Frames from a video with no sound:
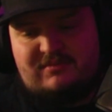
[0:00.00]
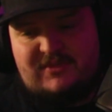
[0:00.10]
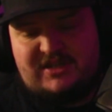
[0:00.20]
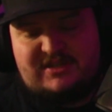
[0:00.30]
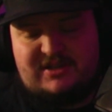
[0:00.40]

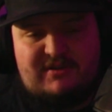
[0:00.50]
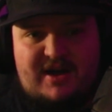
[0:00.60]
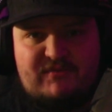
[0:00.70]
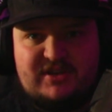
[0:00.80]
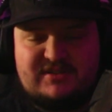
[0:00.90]
It's so
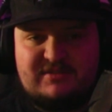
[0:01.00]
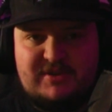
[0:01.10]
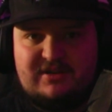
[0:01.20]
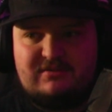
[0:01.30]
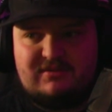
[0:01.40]
obvious to
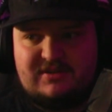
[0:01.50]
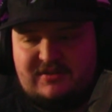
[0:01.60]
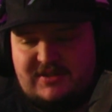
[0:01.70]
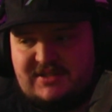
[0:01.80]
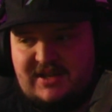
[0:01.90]
me to
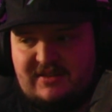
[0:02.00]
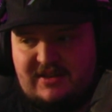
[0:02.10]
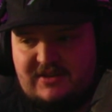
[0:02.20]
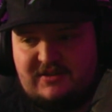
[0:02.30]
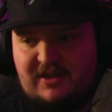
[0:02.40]
this day that
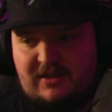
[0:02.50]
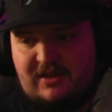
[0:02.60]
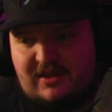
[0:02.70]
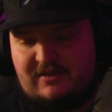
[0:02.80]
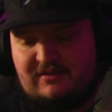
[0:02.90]
he took it,
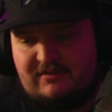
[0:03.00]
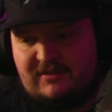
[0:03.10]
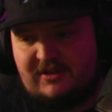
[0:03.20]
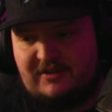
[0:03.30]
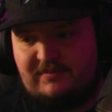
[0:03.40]
and,
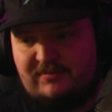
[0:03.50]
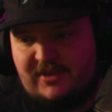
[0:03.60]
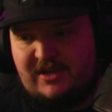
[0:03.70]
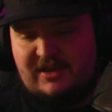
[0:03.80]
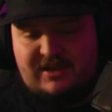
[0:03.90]

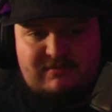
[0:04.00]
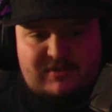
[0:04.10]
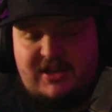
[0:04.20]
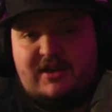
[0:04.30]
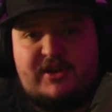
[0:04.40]

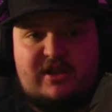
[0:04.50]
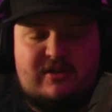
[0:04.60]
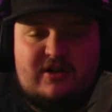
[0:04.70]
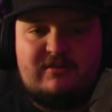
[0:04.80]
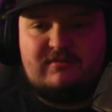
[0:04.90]
he never got
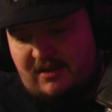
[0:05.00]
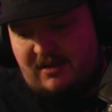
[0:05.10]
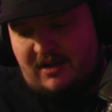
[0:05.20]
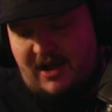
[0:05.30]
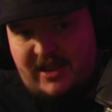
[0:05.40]
caught.
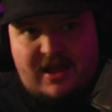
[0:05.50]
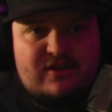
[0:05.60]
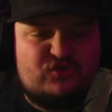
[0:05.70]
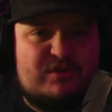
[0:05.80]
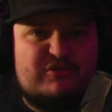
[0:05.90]
I got
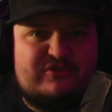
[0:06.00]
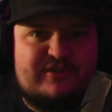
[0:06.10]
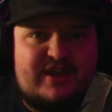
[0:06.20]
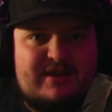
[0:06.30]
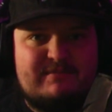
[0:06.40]
in trouble for
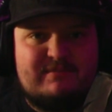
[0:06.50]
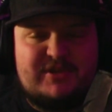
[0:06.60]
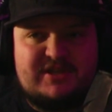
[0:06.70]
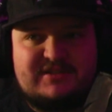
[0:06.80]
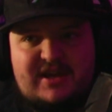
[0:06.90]
that
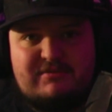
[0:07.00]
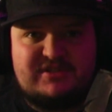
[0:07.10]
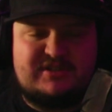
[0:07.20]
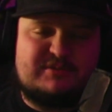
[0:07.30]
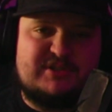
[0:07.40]
because I
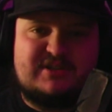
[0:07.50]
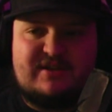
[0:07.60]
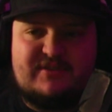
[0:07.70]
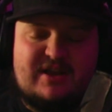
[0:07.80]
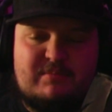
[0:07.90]
wasn't supposed to
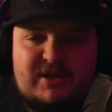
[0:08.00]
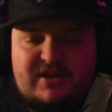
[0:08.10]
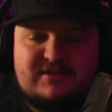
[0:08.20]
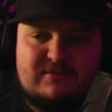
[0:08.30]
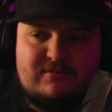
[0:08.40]
have the iPod
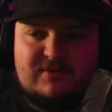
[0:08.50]
at school.